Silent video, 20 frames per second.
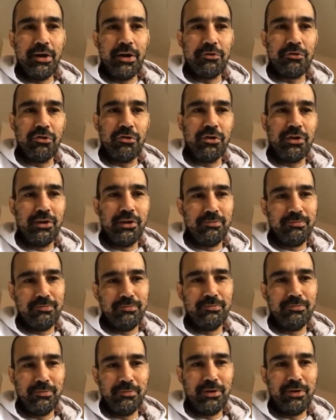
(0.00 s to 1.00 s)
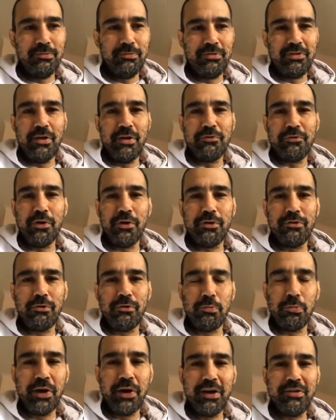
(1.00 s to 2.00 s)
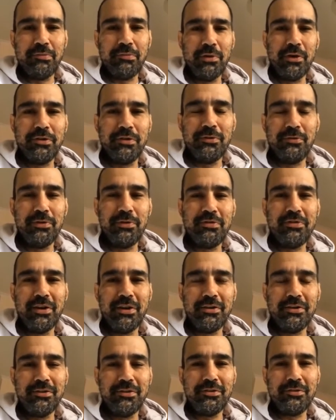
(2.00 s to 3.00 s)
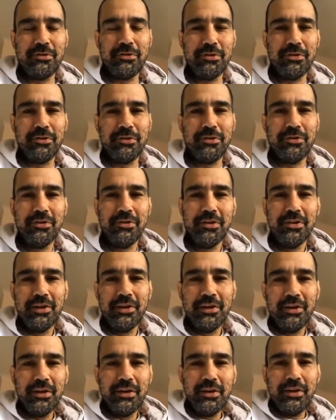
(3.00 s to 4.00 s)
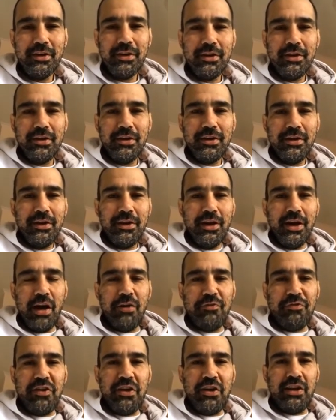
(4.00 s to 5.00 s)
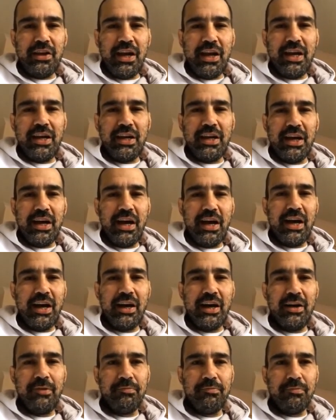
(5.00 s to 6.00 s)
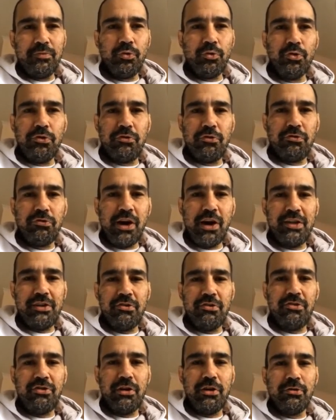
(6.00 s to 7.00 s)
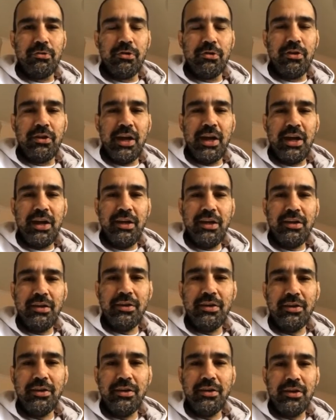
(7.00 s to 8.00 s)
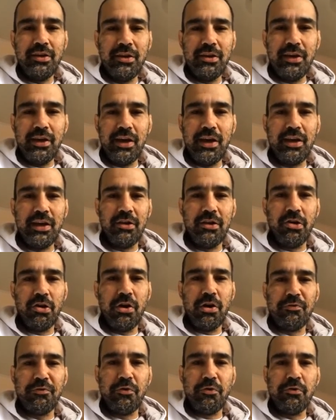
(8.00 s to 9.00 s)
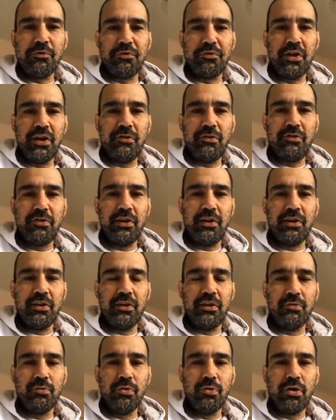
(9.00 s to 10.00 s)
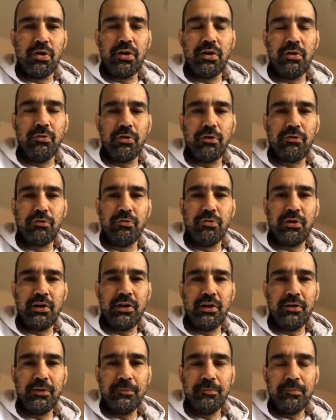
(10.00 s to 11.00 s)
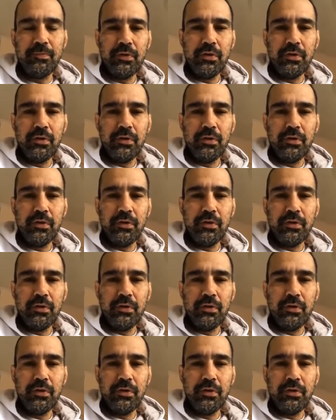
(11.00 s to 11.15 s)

also himself got surprised about the result. So I think like good strategy, good day, and a lot of confidence in what he was doing